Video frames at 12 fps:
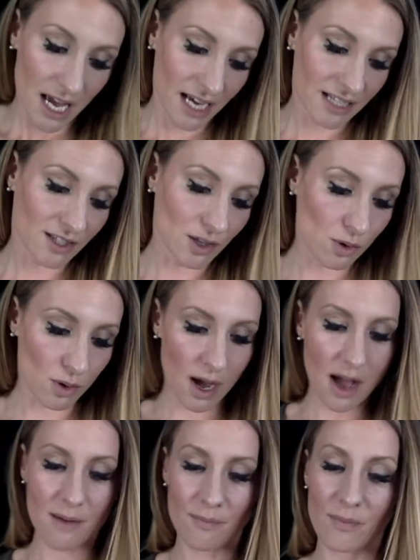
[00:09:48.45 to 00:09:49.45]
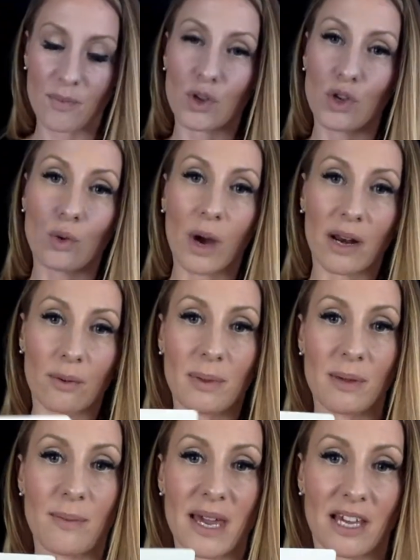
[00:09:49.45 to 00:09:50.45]
And so you want to
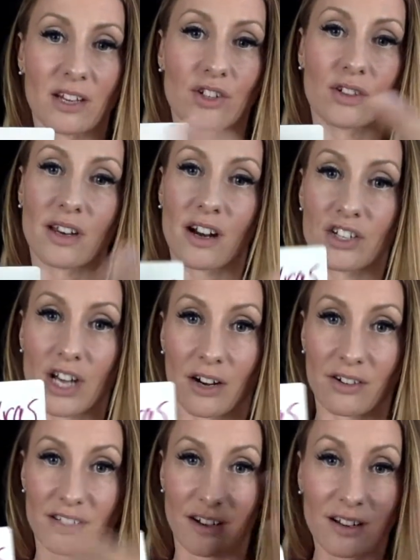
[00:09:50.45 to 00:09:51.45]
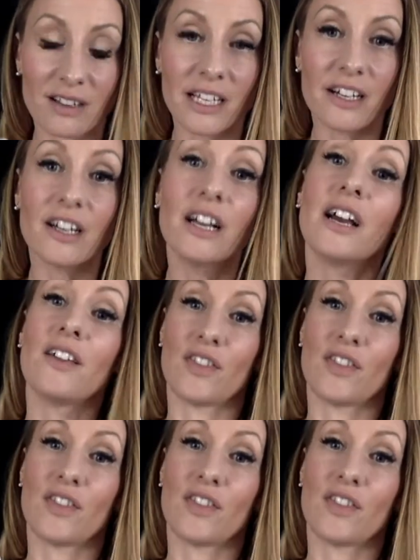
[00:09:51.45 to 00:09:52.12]
be making sure that our chakras are clear,